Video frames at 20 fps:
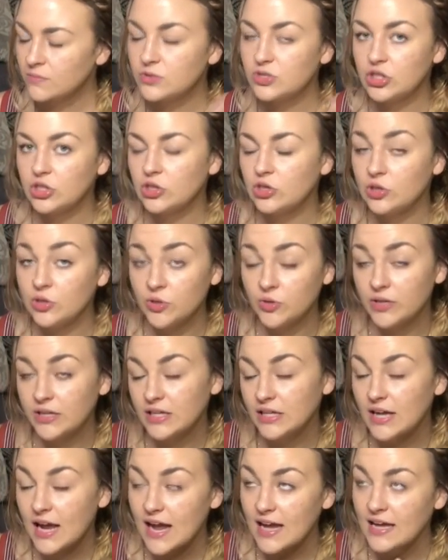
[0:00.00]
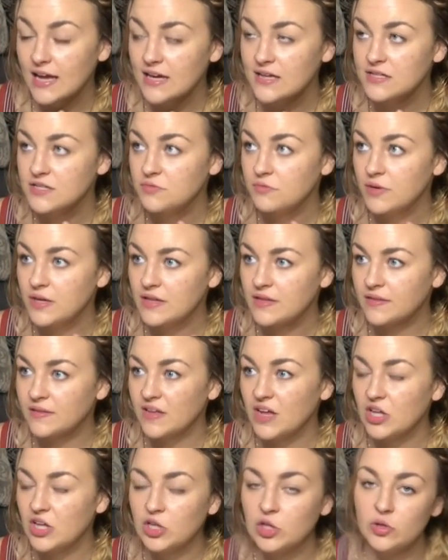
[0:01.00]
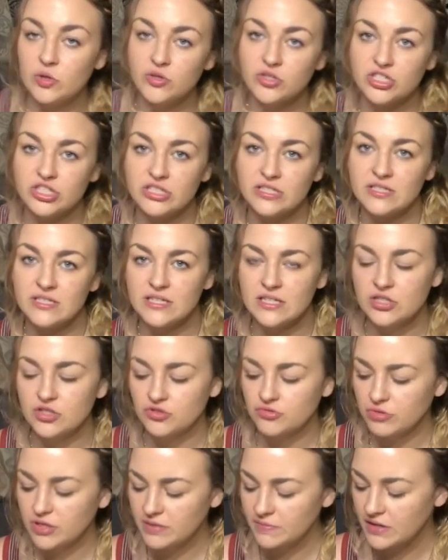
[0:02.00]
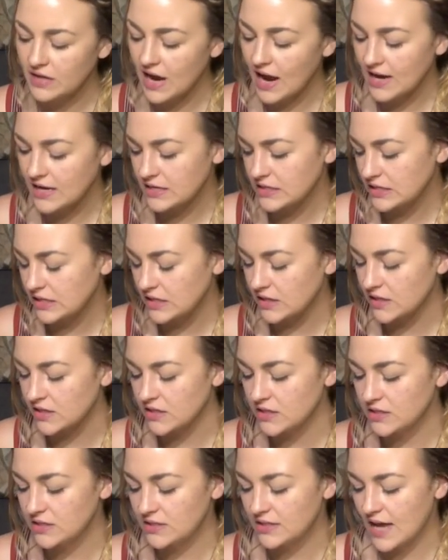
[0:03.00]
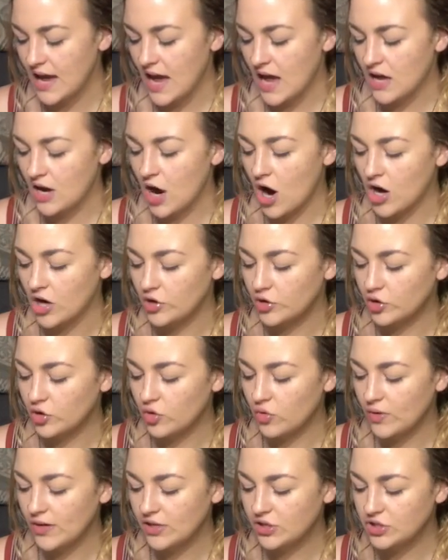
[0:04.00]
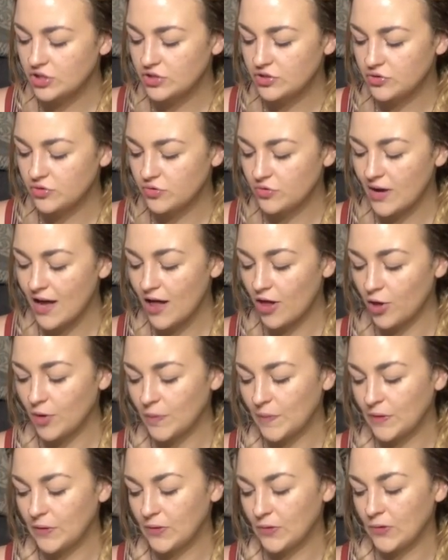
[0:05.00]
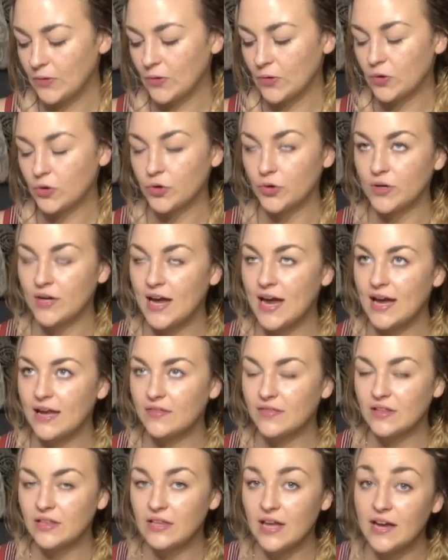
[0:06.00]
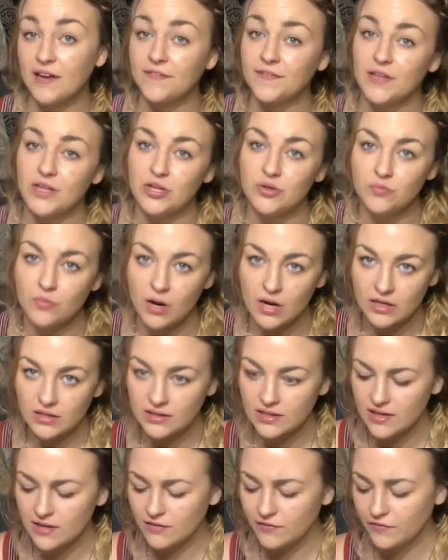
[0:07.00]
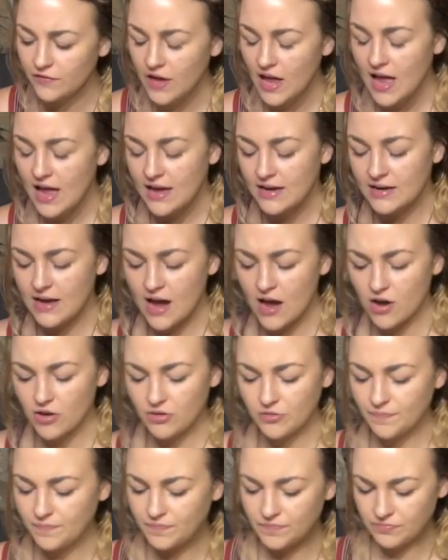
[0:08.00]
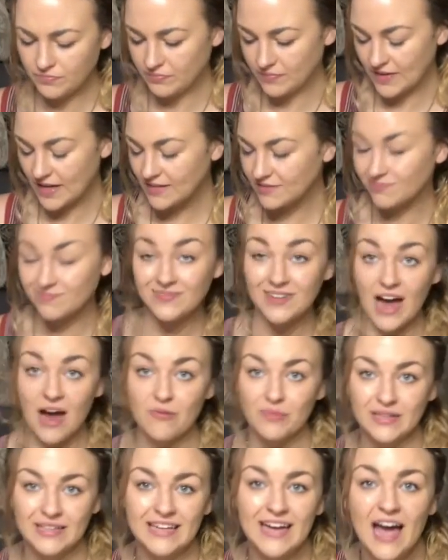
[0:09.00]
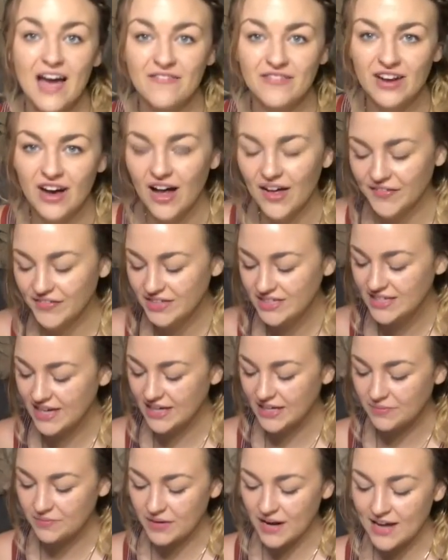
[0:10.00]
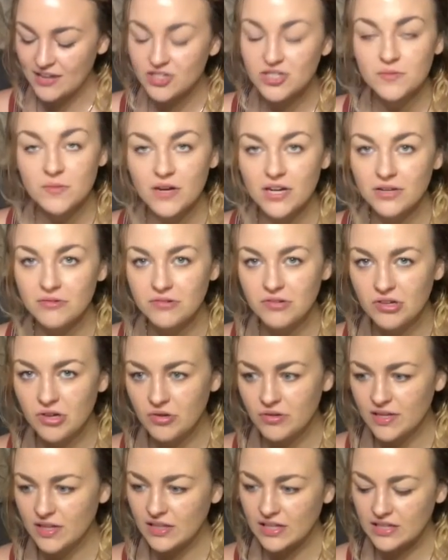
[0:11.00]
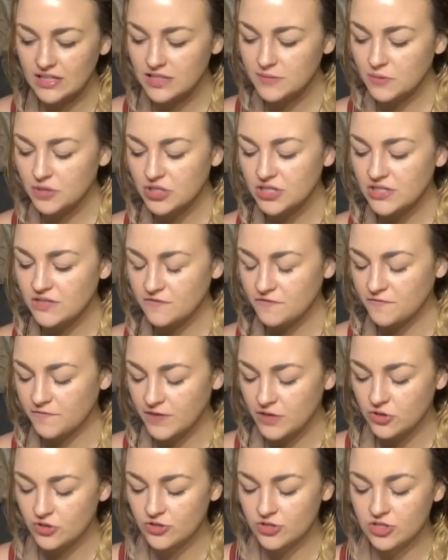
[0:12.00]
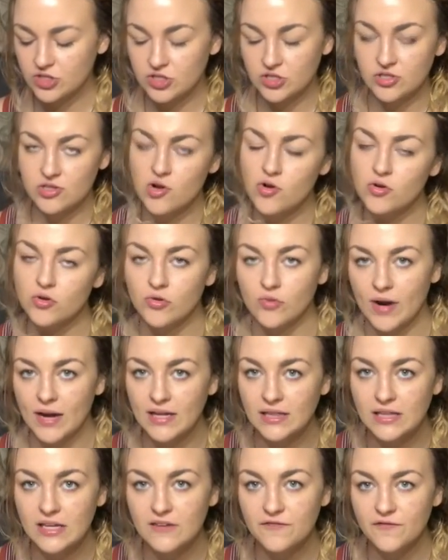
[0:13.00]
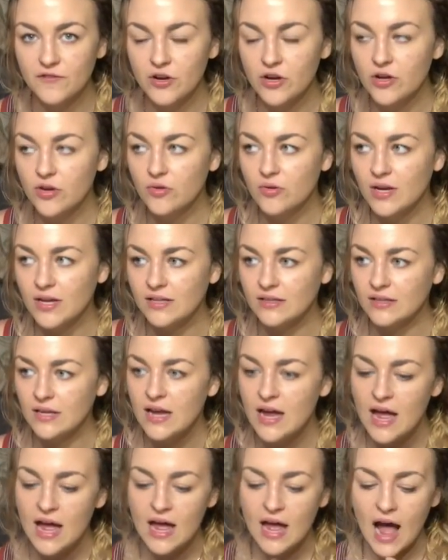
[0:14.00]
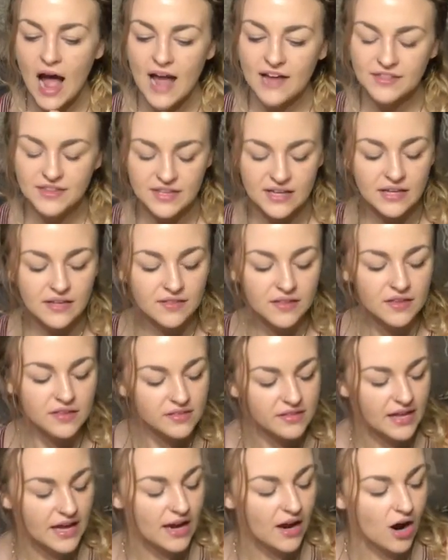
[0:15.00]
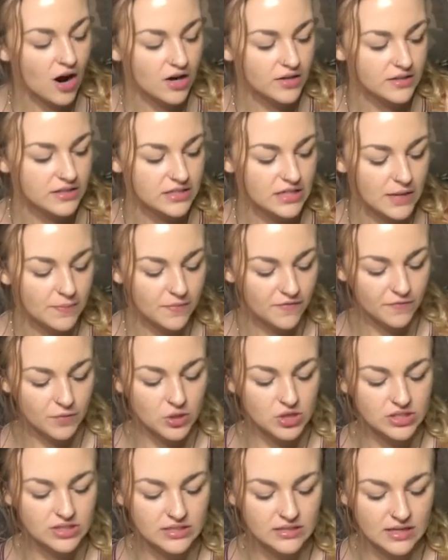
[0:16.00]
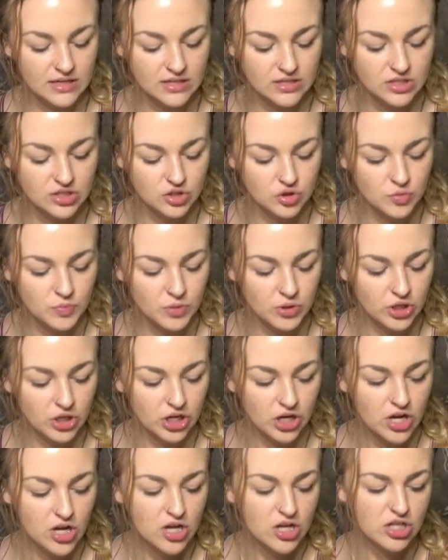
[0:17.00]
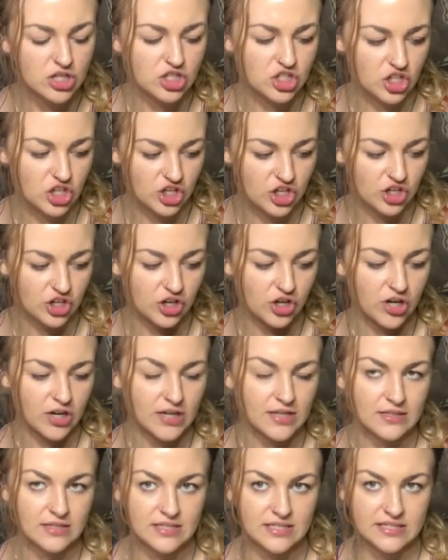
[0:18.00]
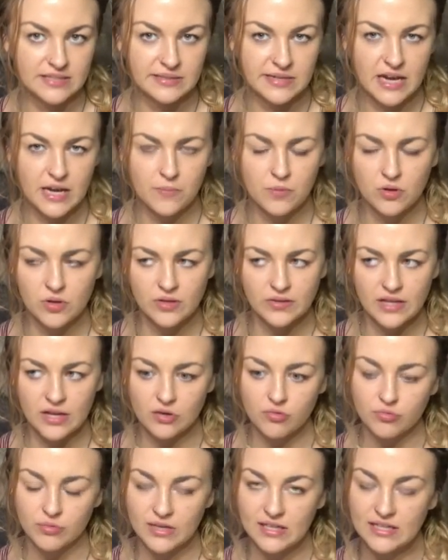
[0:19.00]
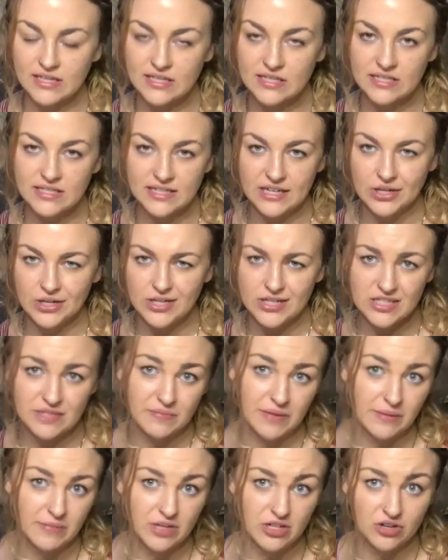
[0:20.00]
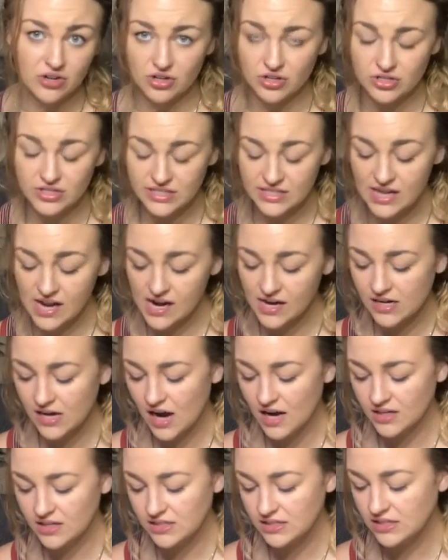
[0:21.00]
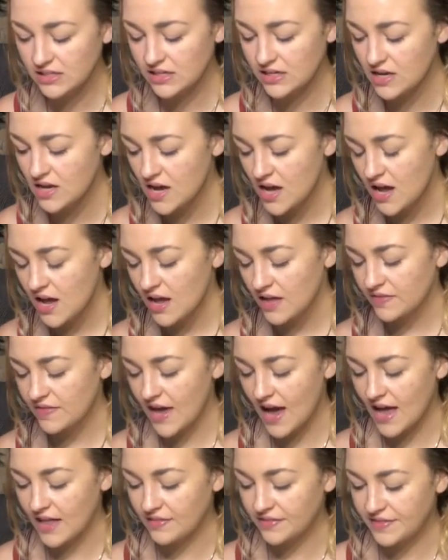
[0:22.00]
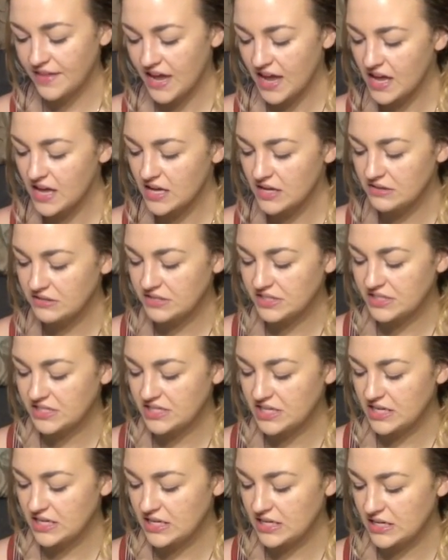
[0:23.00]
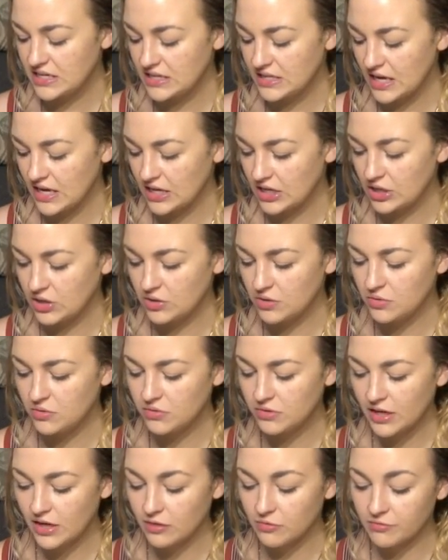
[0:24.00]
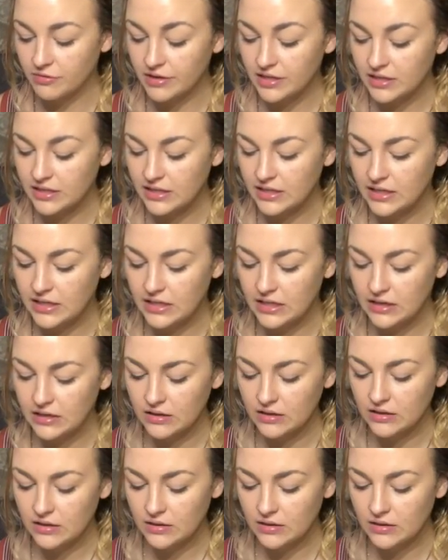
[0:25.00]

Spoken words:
deluded, I guess, with illusions and dreamy ideas that aren't going to help you create the life that you want to live. Now, that got really heavy all of a sudden, but I just want you to know that, like, this person feels so greatly for you, and I think that they are the type of person that is super secure and stable and, like, really serious, maybe an earth sign, honestly, that they see that you, like, really,